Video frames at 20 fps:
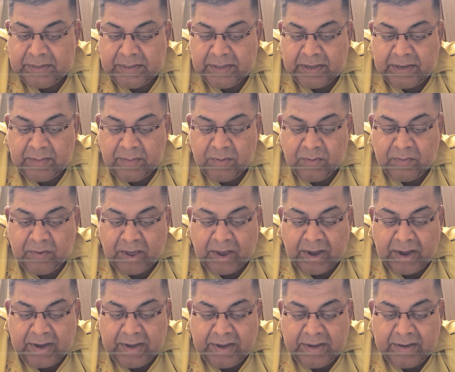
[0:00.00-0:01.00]
remove
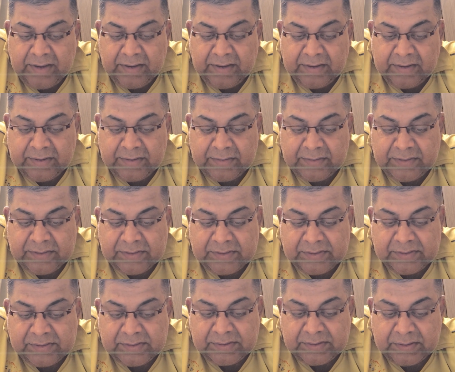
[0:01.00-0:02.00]
early this
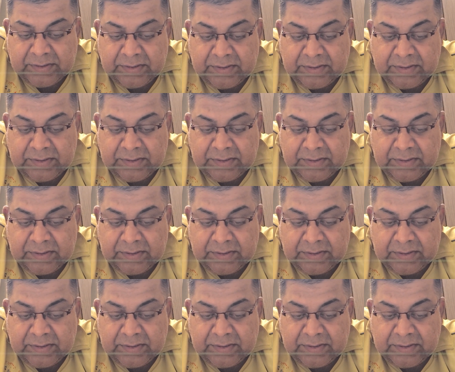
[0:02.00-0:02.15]
is